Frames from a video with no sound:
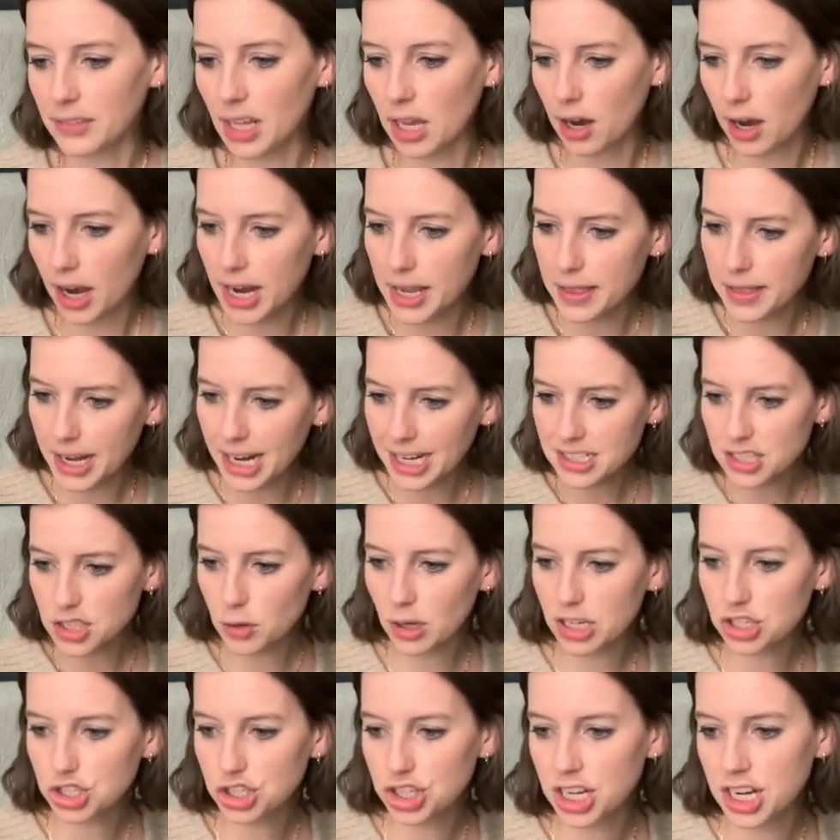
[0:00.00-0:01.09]
All right, the next
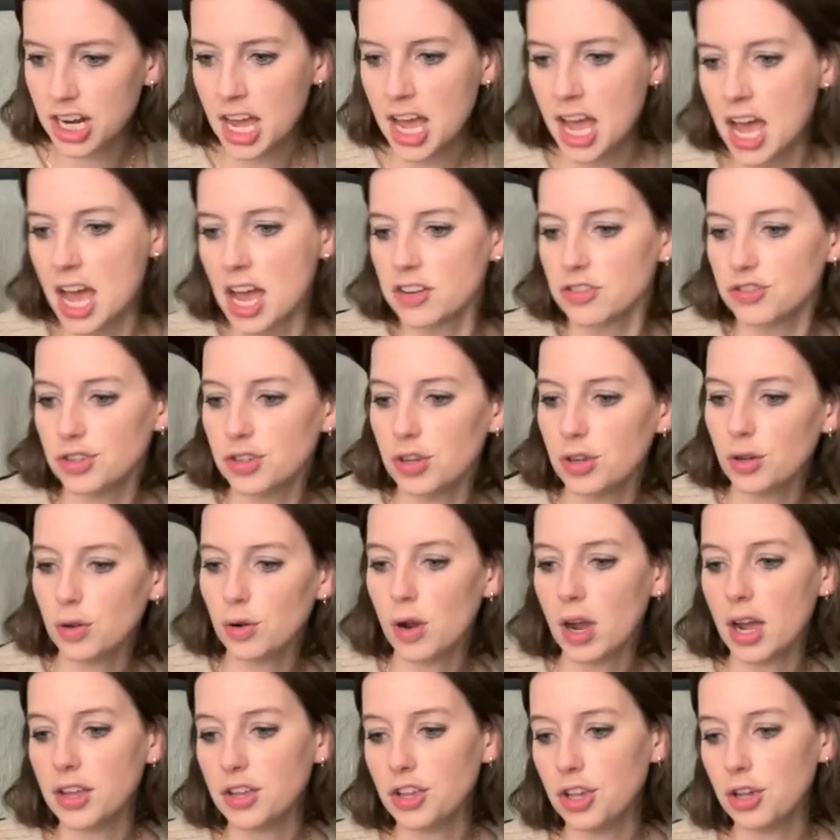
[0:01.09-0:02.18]
question,
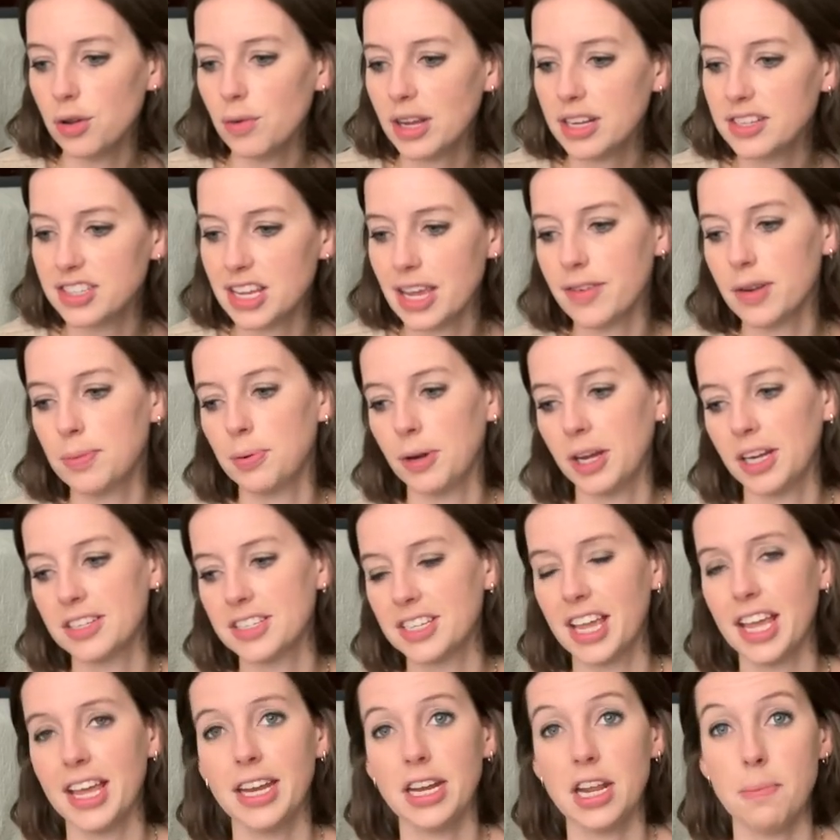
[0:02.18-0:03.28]
do you and David plan to
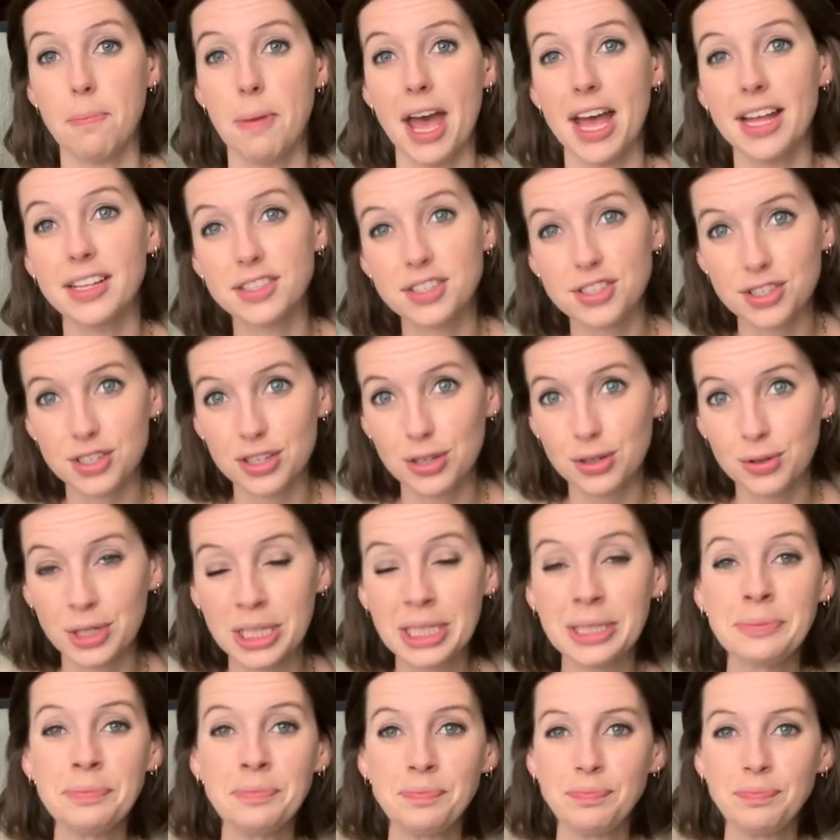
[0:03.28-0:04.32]
get any pets soon?